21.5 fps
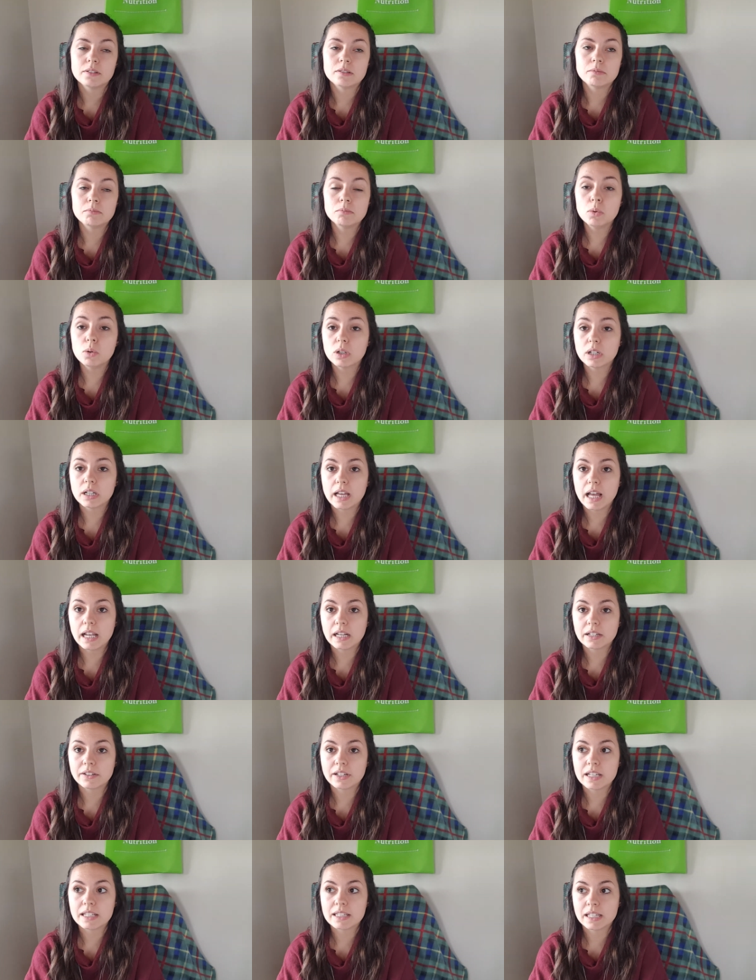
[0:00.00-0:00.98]
more
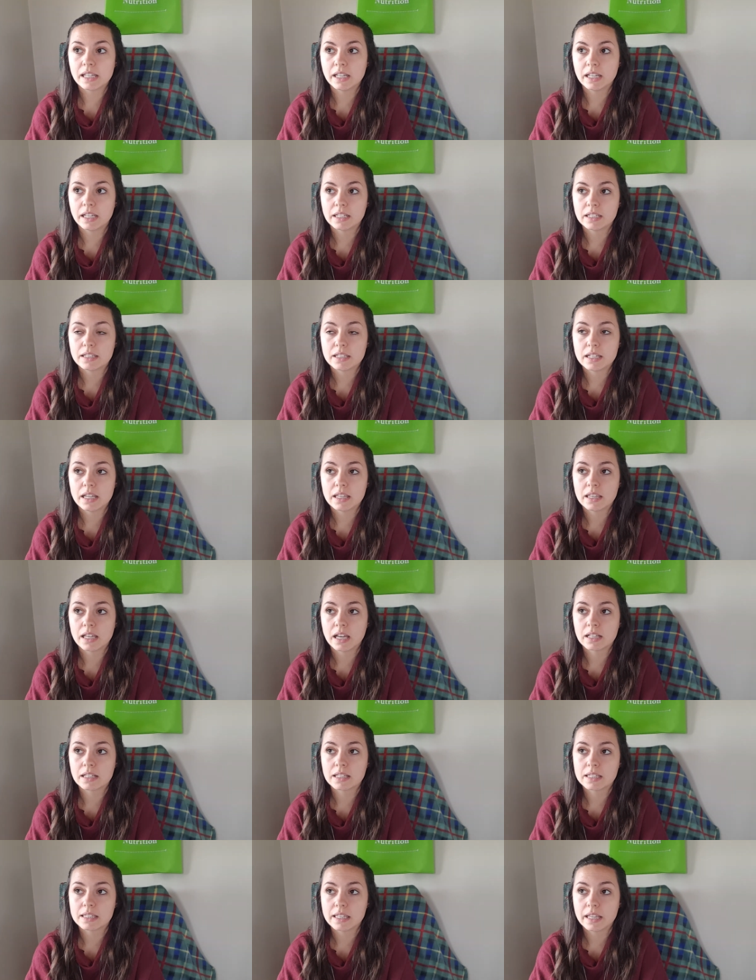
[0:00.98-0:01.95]
calories in it
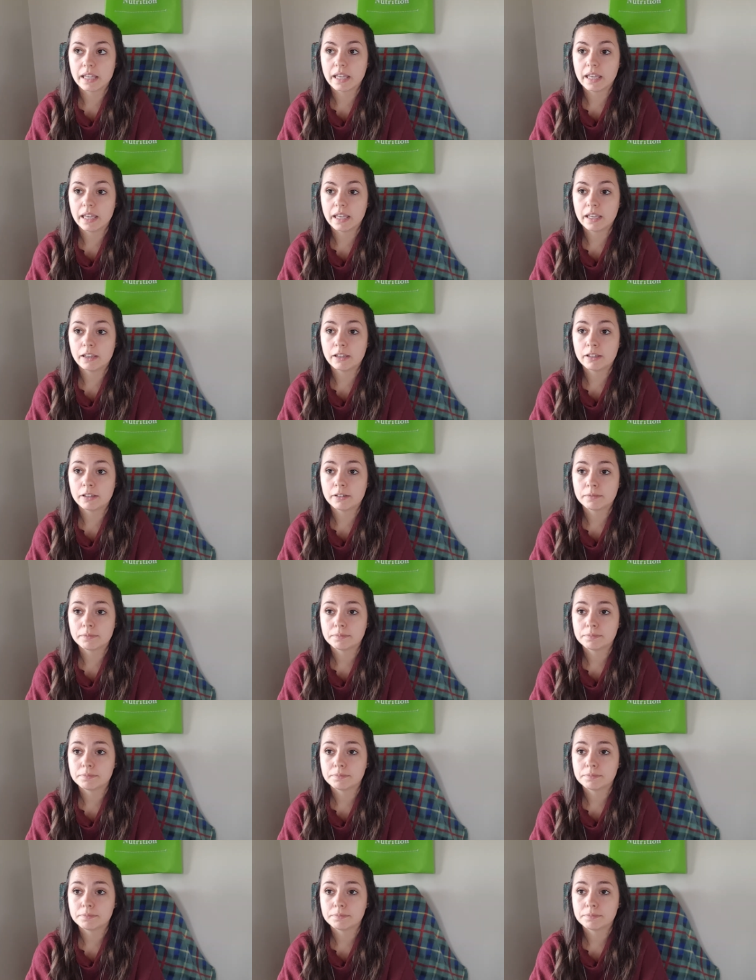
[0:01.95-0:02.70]
than, say,